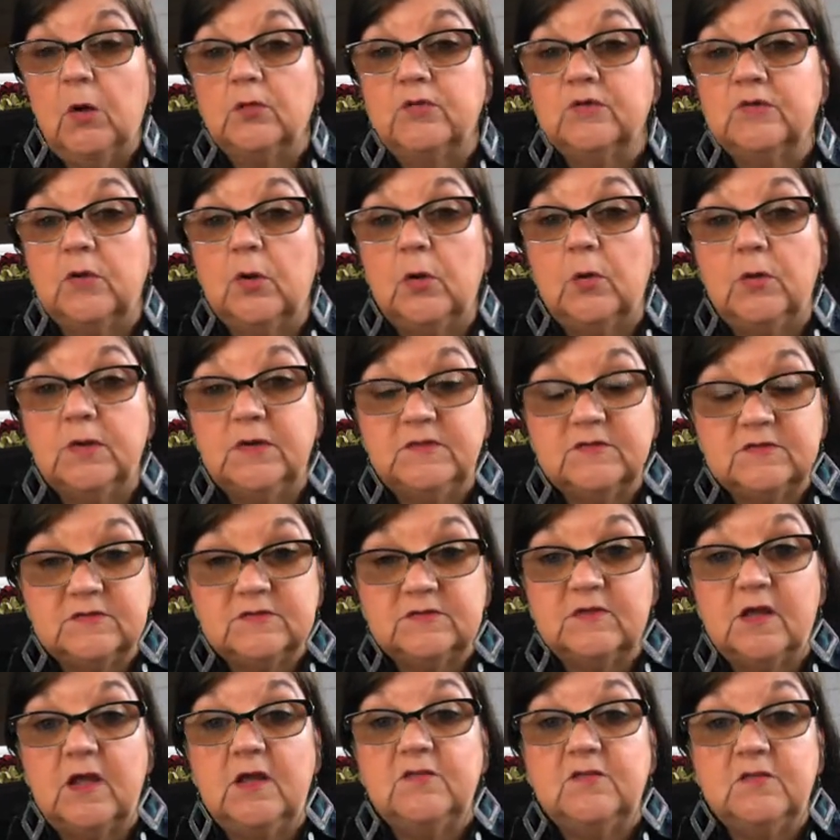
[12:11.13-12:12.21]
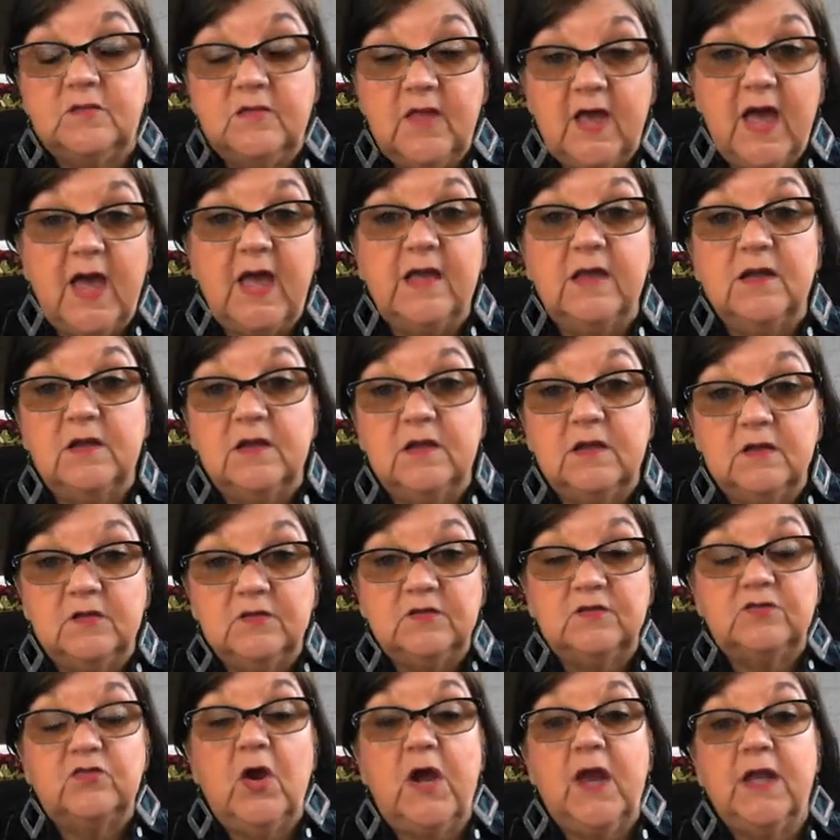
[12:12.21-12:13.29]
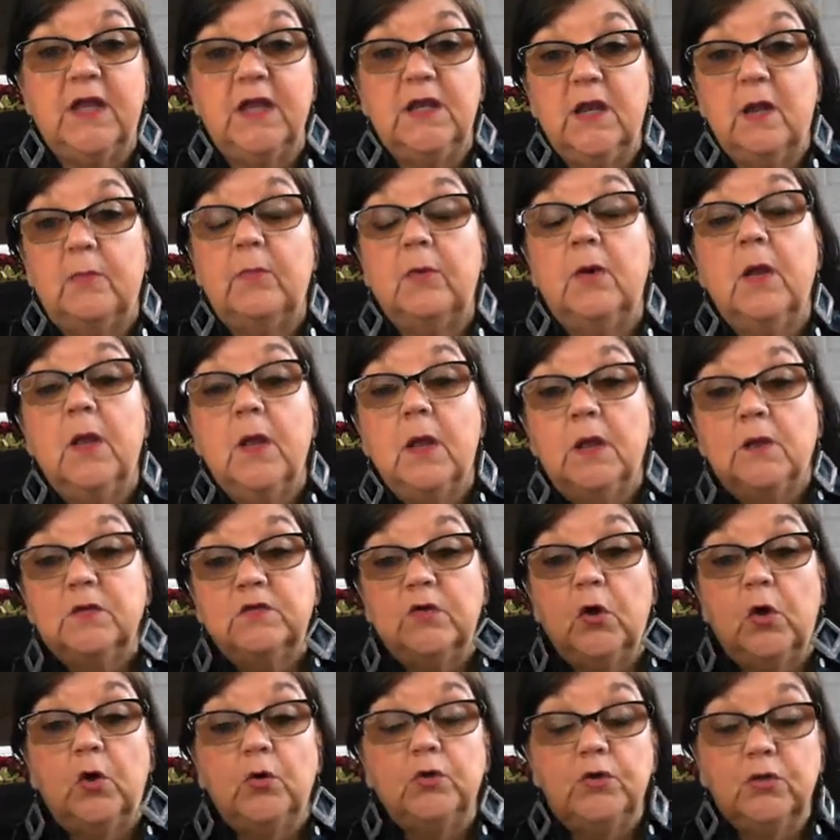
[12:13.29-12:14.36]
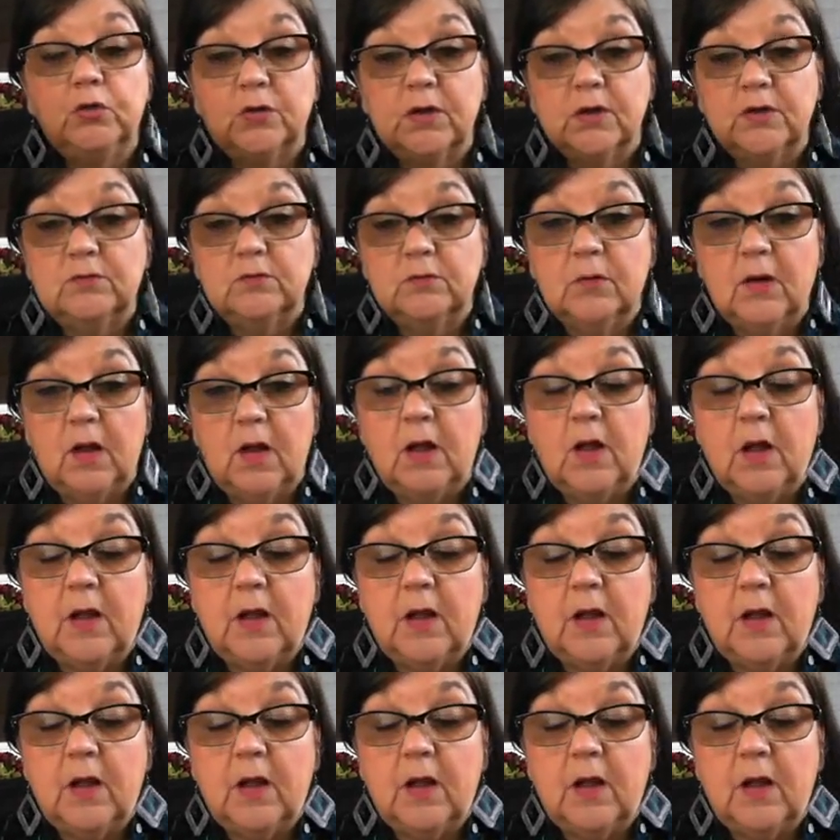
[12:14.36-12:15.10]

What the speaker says: so it says that in his tracking number. So you can